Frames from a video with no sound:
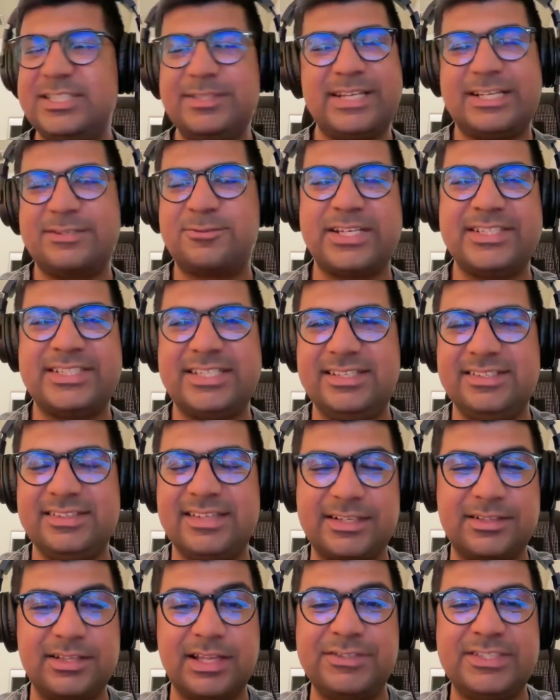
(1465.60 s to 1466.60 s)
some like crazy
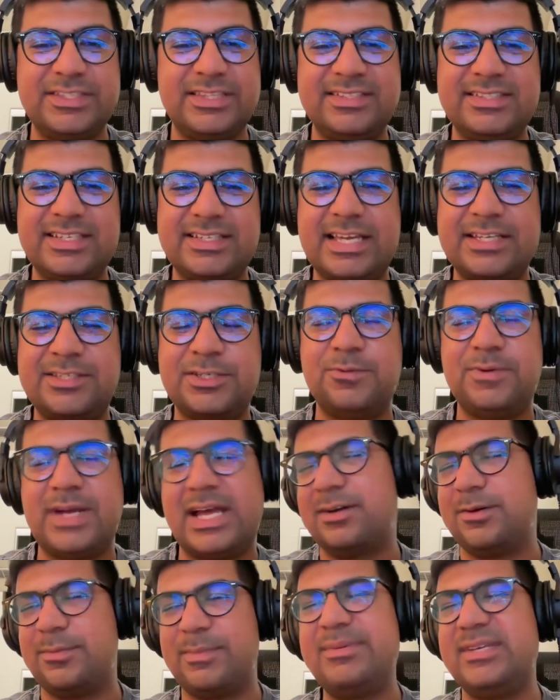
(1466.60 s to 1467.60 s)
like gloves and things like that. So
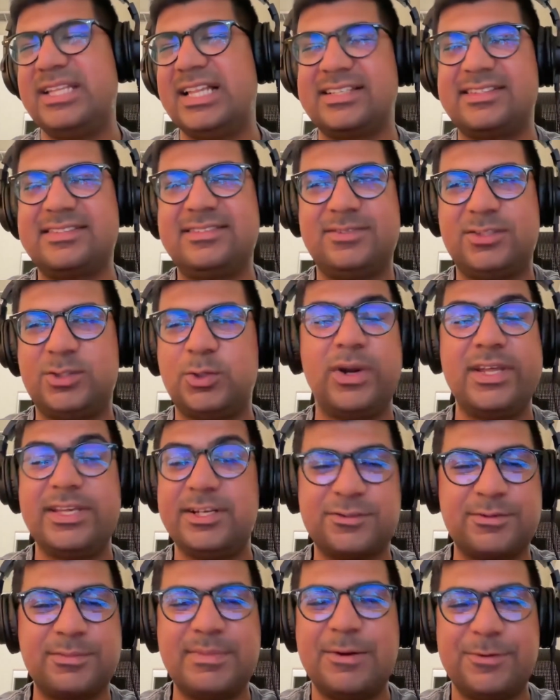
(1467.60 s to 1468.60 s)
I don't know, maybe like 20
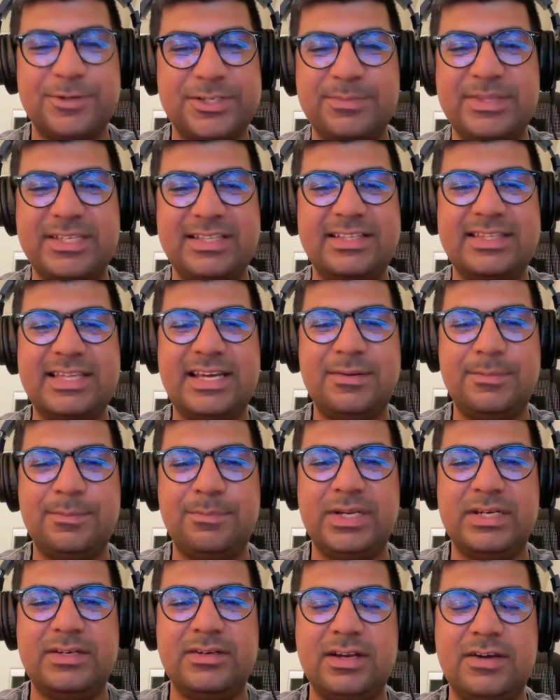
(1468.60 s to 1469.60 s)
years from now or something like that.
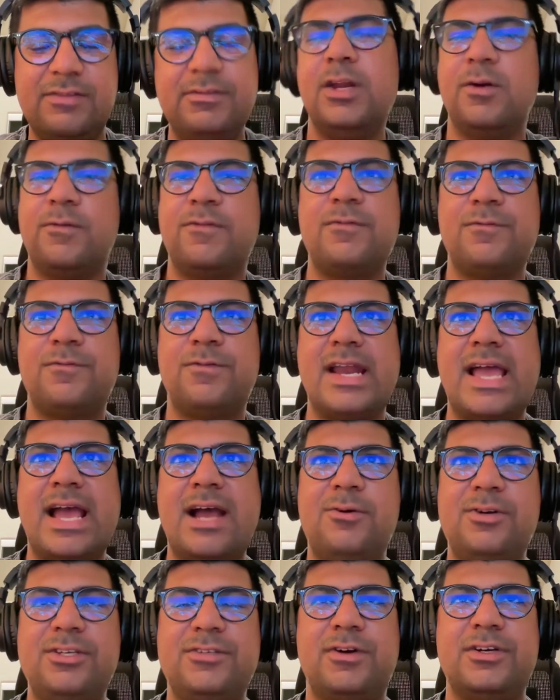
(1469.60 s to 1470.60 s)
But for
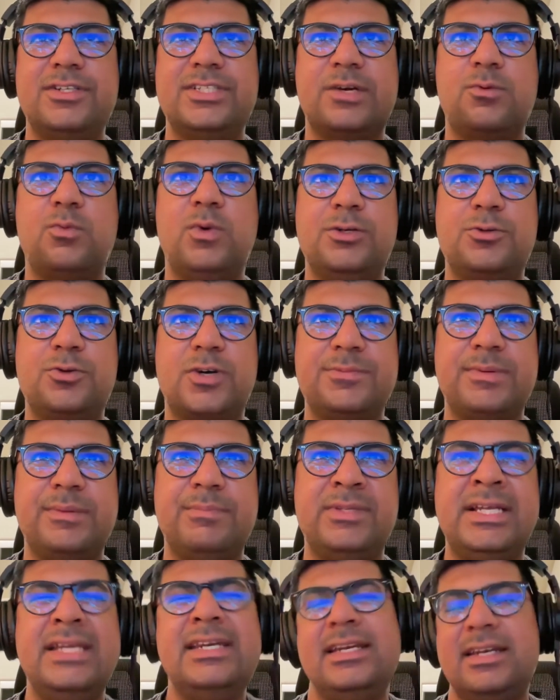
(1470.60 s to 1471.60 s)
now, as far as like what draws
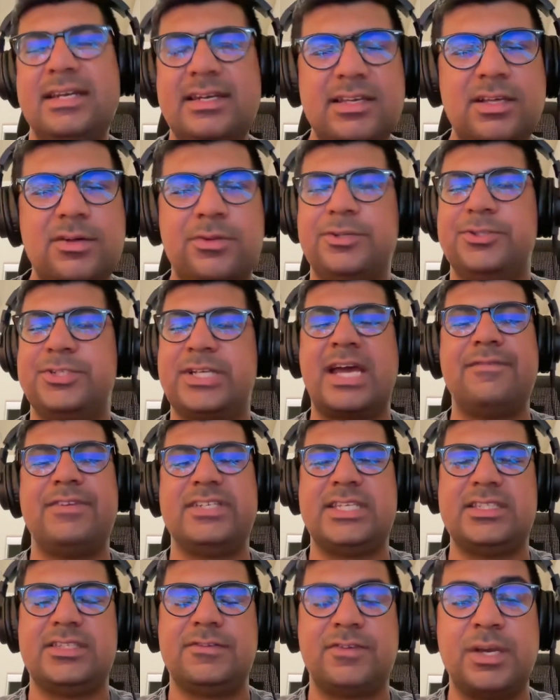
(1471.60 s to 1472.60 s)
people in, and there's kind of
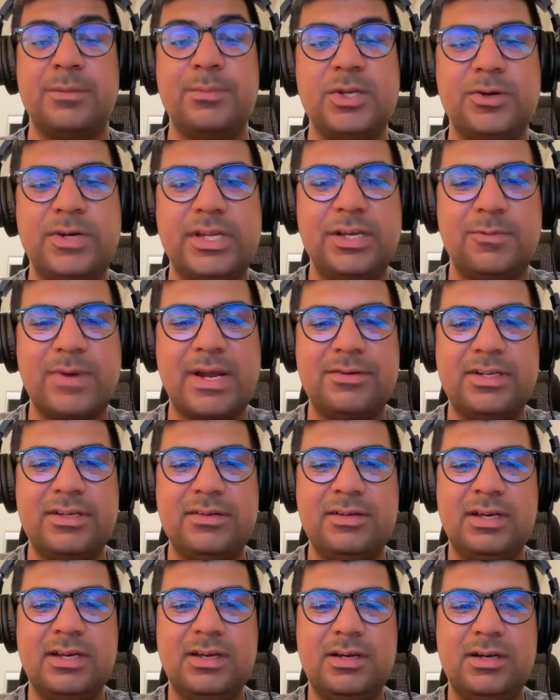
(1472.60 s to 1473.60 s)
a sense of community around
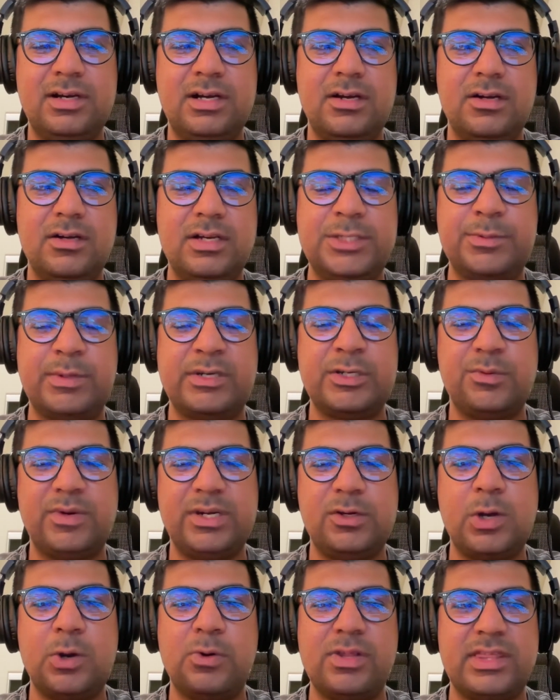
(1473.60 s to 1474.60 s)
it, especially
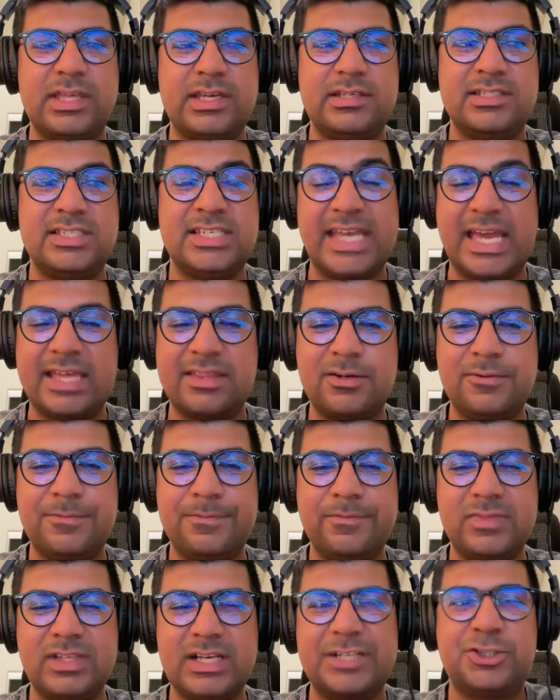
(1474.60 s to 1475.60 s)
when you go to things
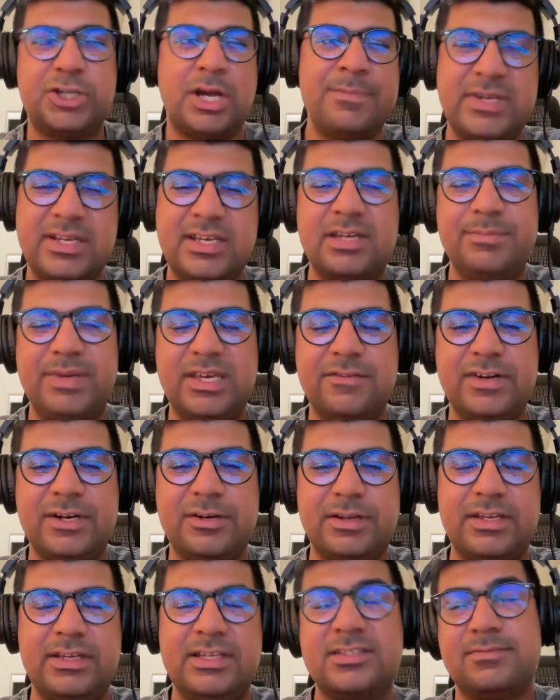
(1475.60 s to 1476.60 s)
together. Like shopping can be
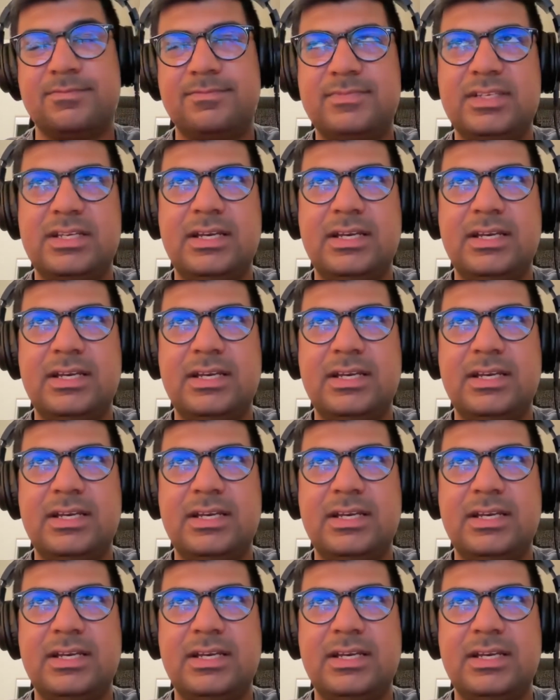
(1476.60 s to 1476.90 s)
it